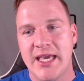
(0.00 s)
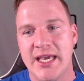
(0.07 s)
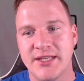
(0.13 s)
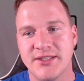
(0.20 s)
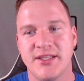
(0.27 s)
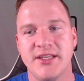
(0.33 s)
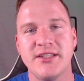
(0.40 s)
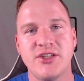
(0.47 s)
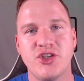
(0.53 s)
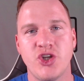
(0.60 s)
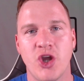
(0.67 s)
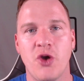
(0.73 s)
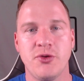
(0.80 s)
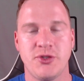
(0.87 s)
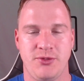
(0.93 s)
is this
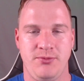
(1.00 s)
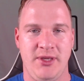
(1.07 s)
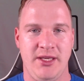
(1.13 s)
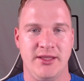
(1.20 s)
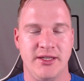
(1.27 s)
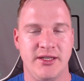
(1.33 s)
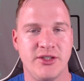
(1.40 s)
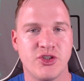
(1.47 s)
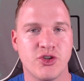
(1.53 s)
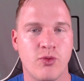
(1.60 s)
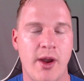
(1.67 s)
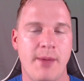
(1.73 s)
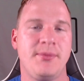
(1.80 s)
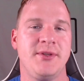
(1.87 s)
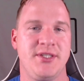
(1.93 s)
shows me the
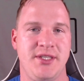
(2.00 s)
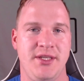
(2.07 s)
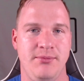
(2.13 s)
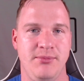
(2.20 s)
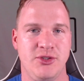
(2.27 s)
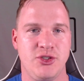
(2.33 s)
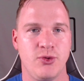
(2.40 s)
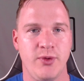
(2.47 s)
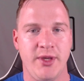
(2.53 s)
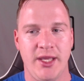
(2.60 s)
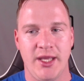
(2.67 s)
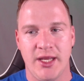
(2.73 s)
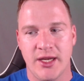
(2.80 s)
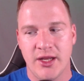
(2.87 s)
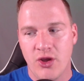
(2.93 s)
discrepancy
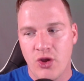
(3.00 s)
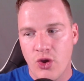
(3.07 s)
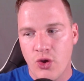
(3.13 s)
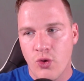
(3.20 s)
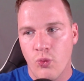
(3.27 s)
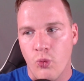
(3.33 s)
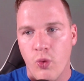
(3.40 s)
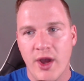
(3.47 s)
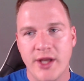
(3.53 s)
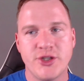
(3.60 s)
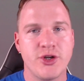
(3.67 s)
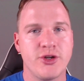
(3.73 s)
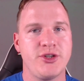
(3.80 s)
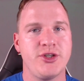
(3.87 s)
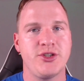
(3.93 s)
between what
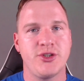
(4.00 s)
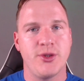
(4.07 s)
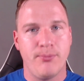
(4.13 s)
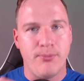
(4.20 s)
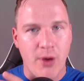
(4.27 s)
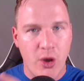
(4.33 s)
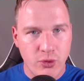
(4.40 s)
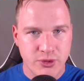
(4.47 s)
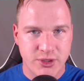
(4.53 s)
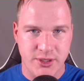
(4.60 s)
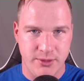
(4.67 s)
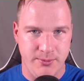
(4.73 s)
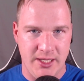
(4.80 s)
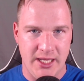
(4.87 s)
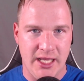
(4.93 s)
church is supposed
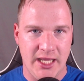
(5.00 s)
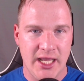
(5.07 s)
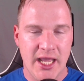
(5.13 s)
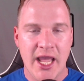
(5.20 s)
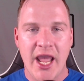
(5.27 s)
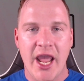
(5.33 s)
to be